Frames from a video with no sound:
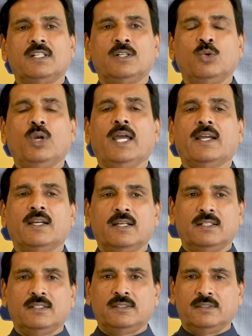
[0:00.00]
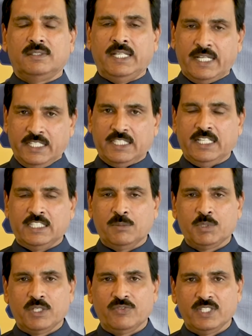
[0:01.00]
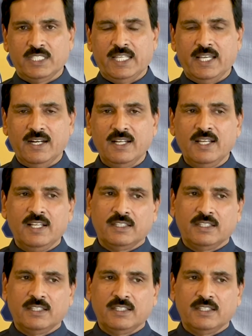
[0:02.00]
2 lakh uh, interest exemption was there